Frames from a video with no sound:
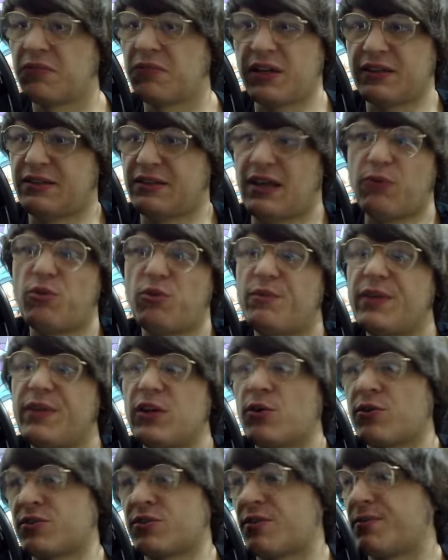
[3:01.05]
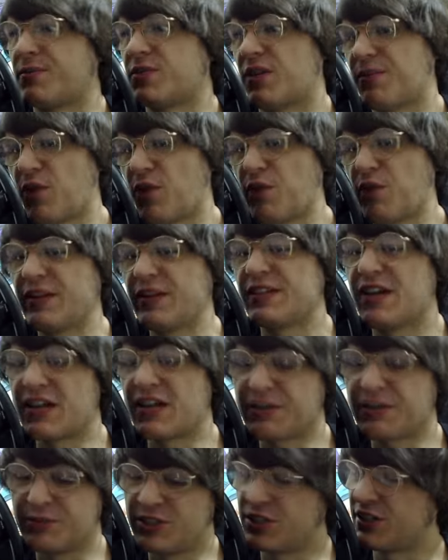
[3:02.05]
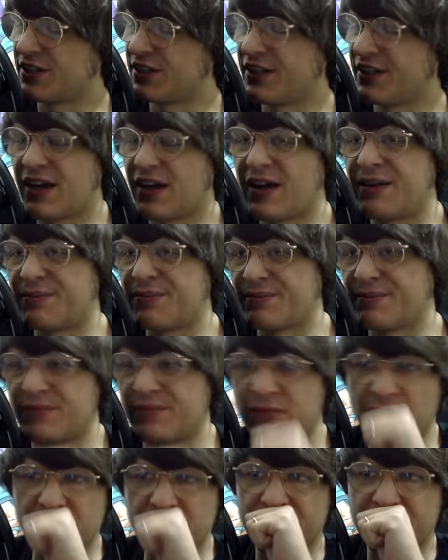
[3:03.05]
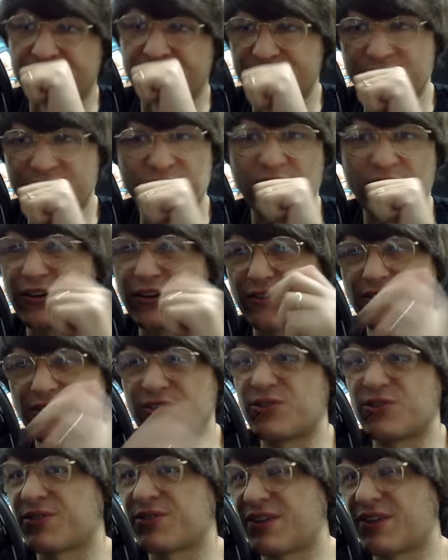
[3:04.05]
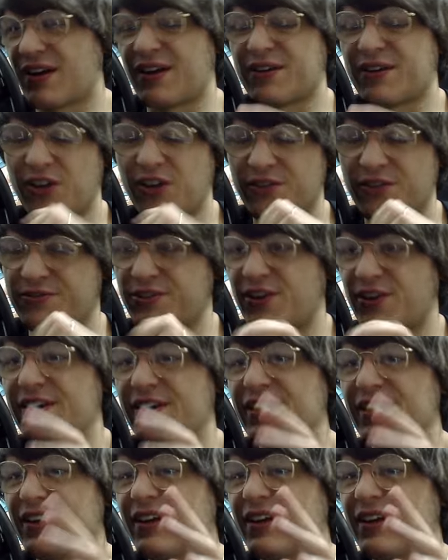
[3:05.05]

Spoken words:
Like, that would be awesome. So I'm hoping Dark Magician, I'm trying not to cough, sorry.